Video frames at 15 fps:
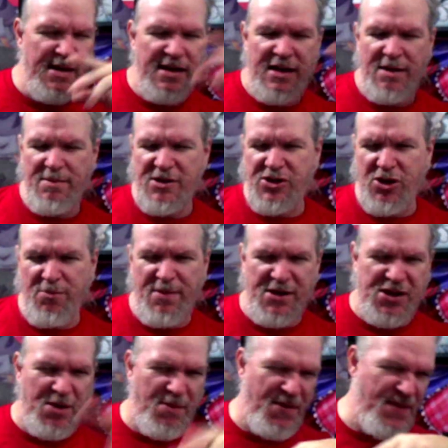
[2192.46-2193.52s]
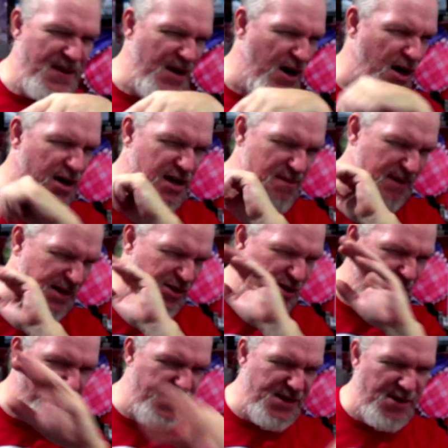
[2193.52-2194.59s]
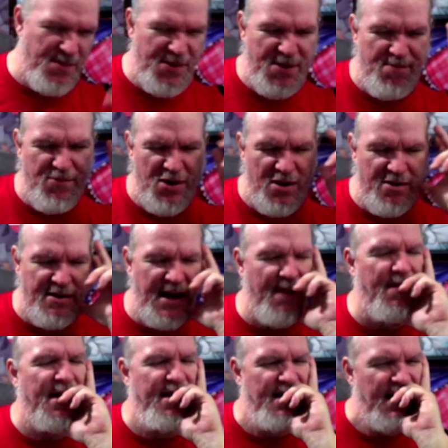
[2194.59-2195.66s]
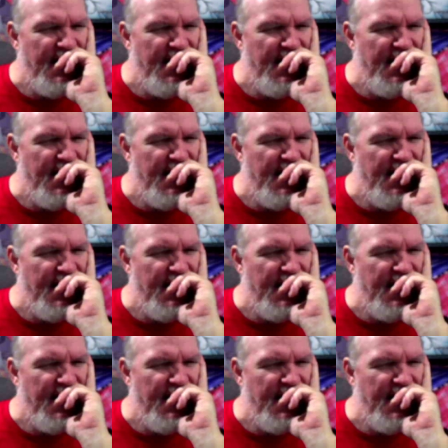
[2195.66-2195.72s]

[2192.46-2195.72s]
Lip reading: I've been too busy with the art. I've been too busy with the programming.